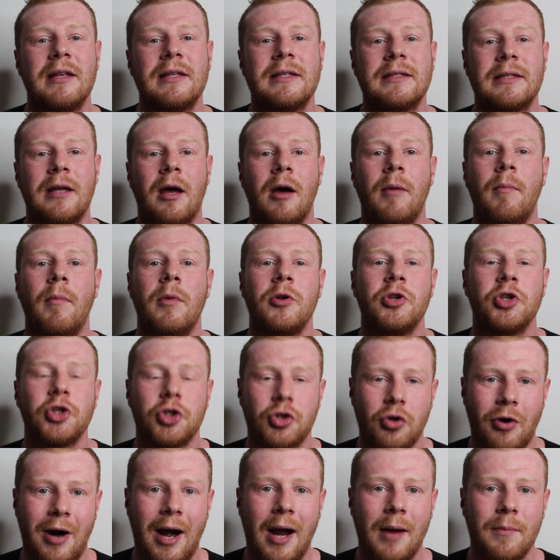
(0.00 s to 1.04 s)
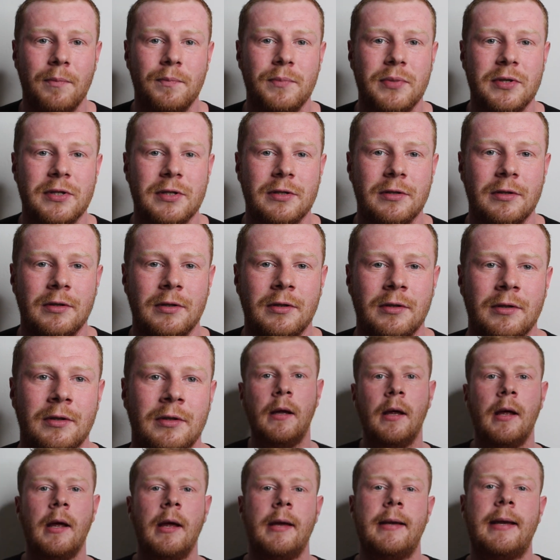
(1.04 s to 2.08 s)
some straps.
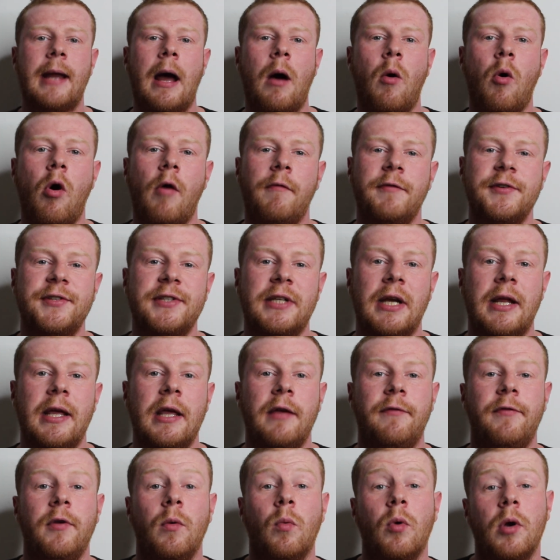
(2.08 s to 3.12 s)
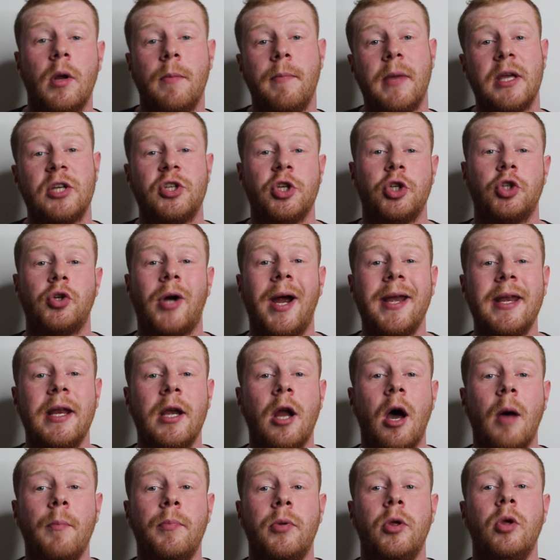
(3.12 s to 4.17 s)
Now obviously if you want to mix your training
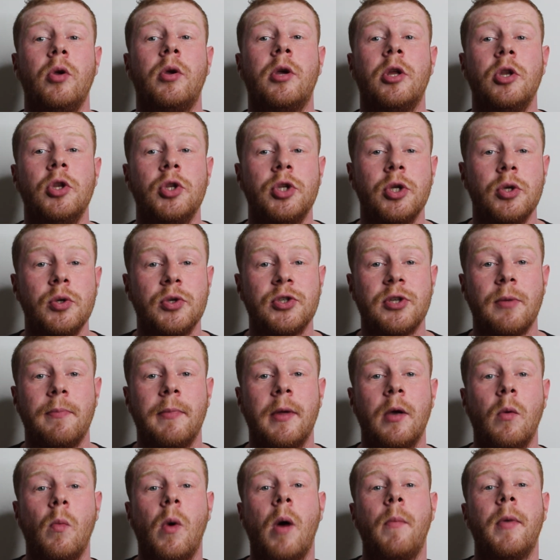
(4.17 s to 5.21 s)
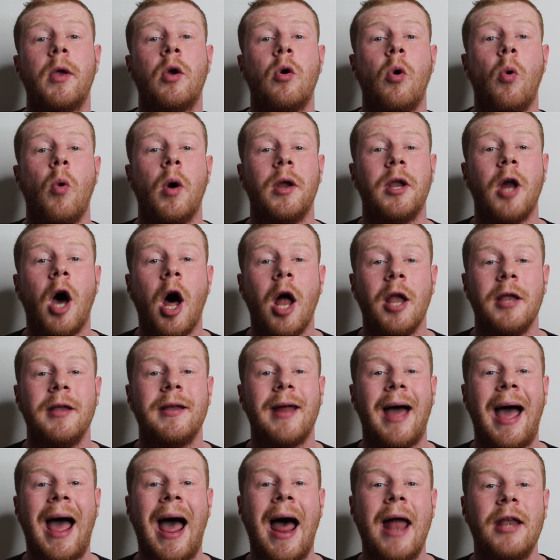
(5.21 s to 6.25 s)
up, you can do something where we call an
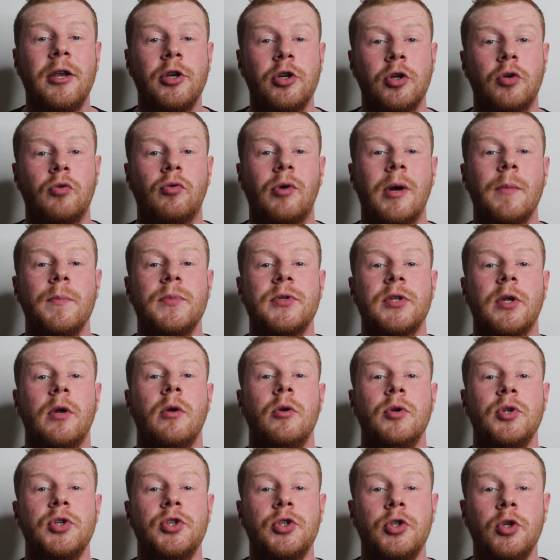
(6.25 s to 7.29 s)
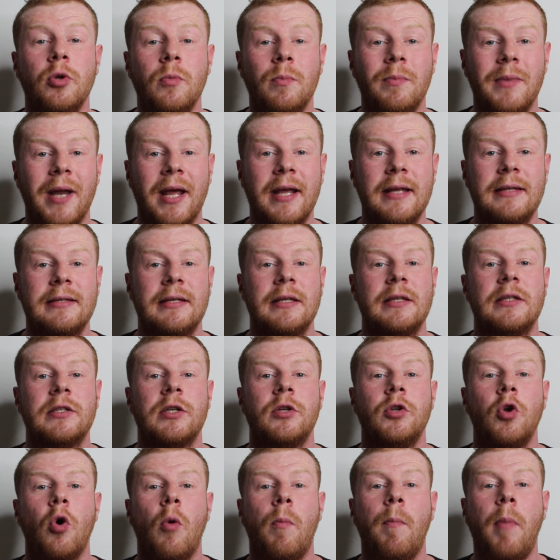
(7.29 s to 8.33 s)
underhand grip, so supinated, so
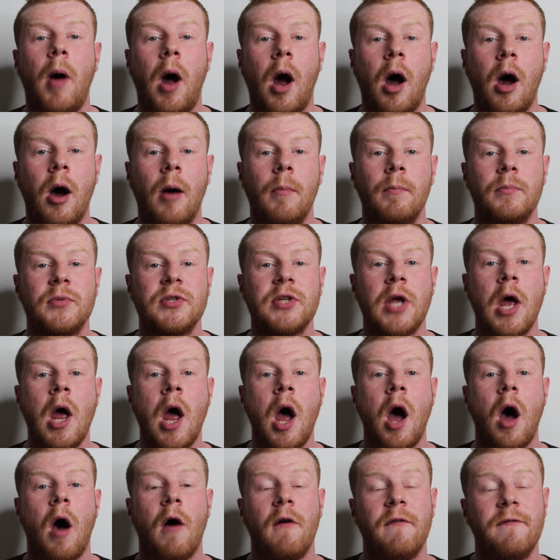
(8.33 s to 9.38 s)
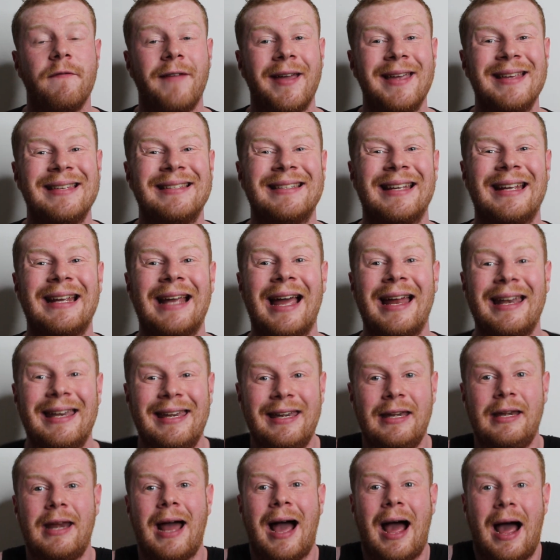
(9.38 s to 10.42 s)
your palms are facing
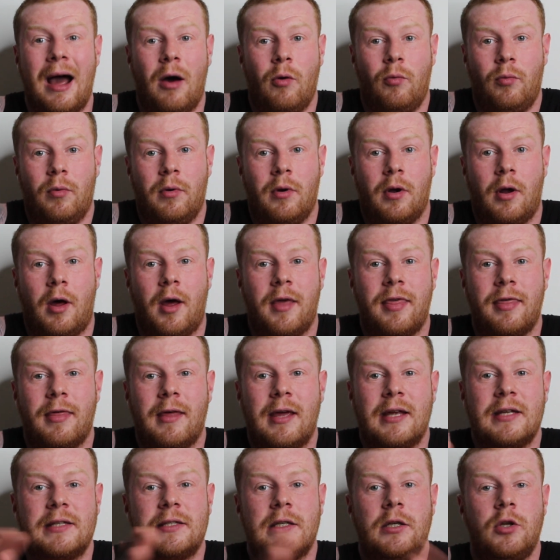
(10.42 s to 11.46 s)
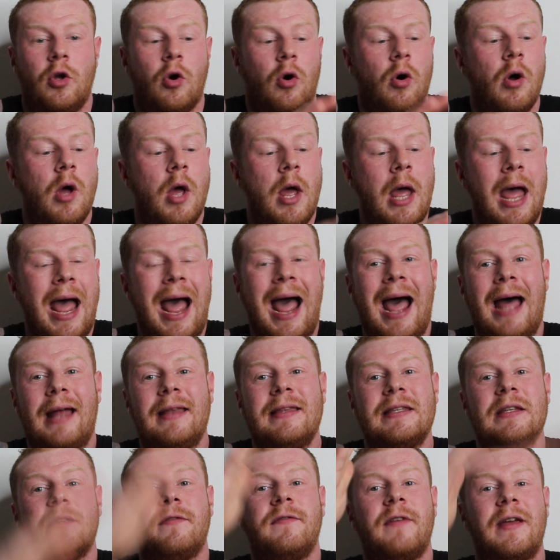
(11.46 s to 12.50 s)
down like this, so your
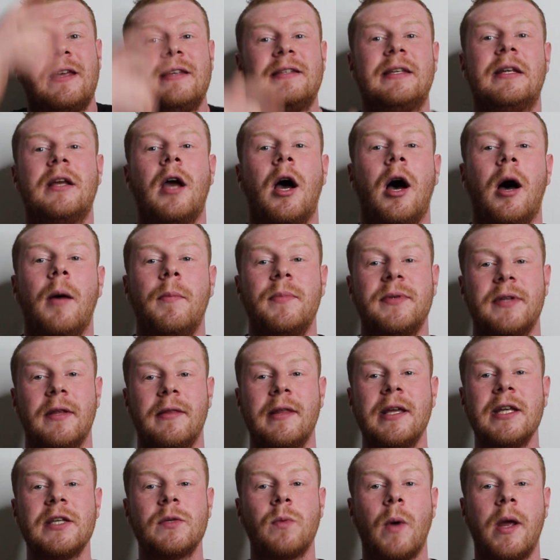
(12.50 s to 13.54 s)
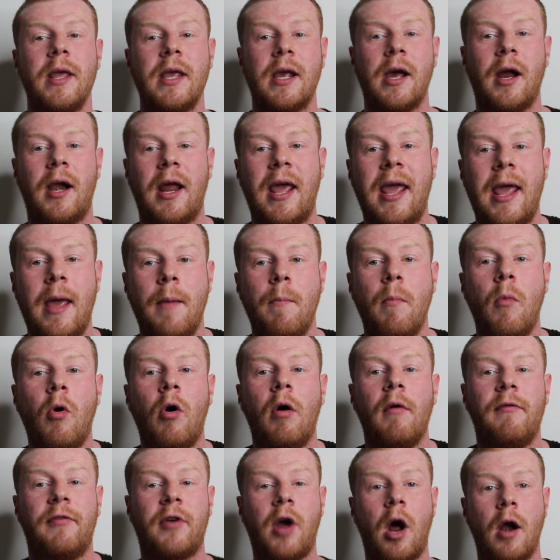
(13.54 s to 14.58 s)
hands are facing up. So this way you're going to hit
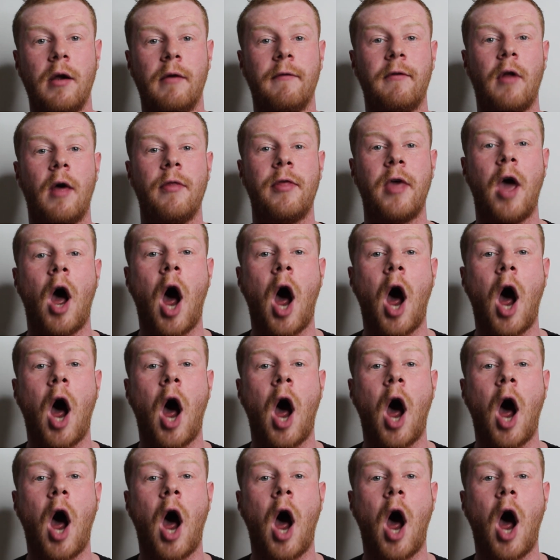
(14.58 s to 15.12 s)
more of kind of like the